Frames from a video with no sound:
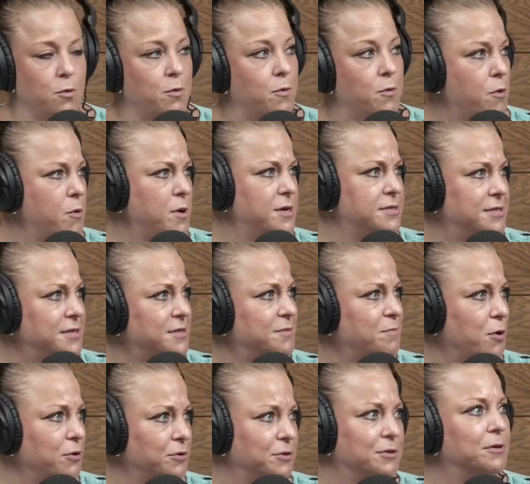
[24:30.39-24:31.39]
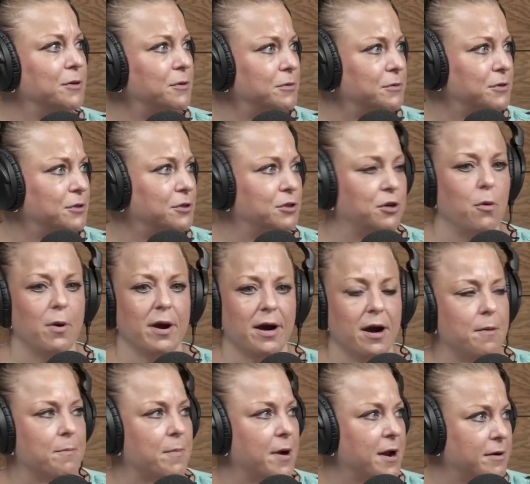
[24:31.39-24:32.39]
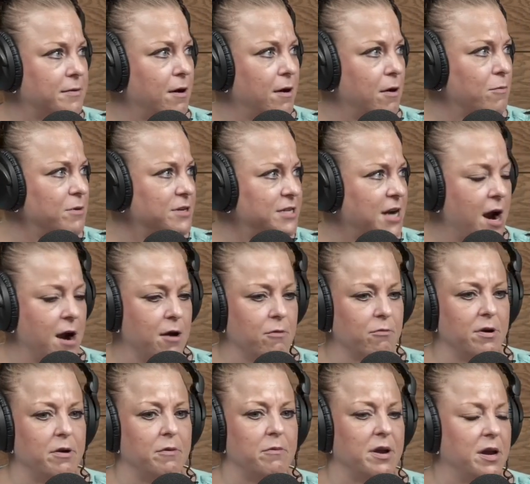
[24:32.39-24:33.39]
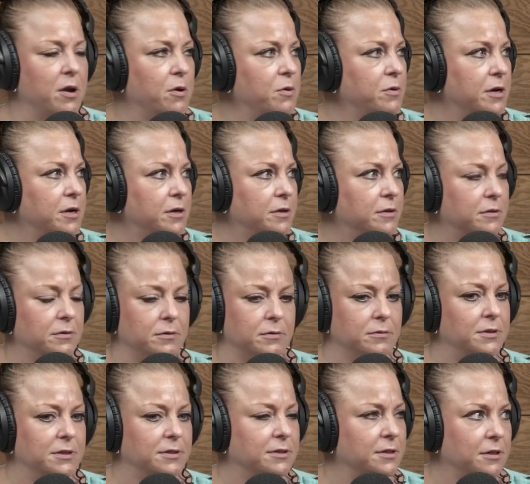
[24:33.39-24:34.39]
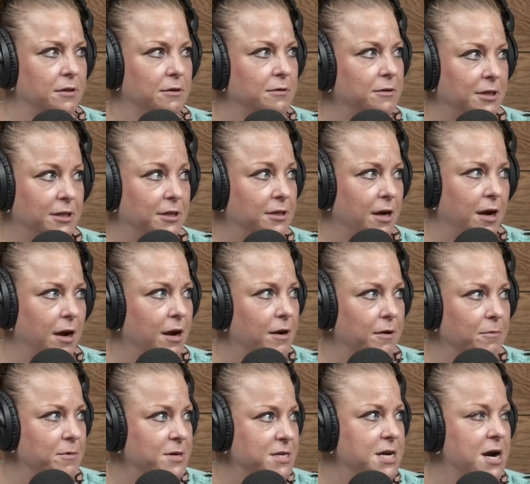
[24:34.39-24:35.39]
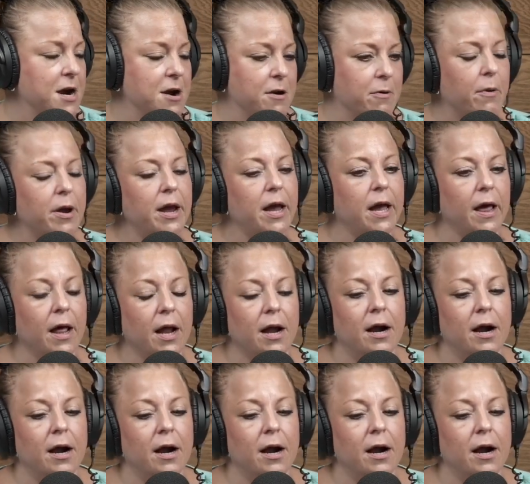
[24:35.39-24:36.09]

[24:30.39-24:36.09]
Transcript: who is this person who's showing up at a retiree reunion who's clearly not a retiree?